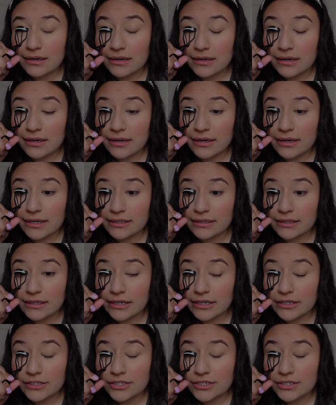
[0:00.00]

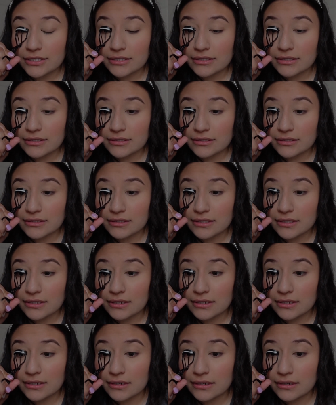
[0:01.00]
eyelashes,
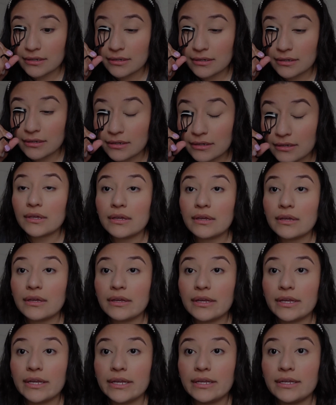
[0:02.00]

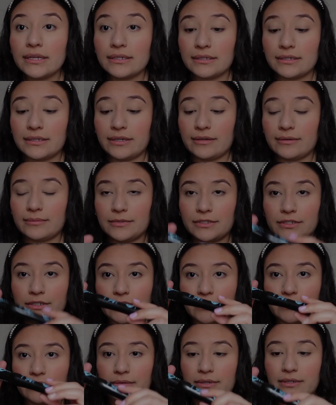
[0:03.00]
and now I'm gonna
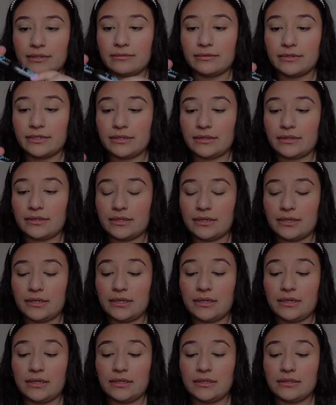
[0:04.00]
go in with
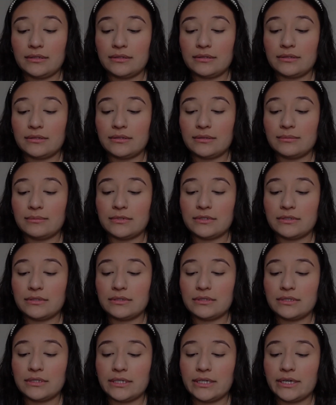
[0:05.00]
the
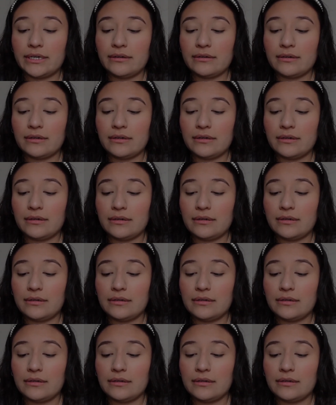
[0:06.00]
mascara.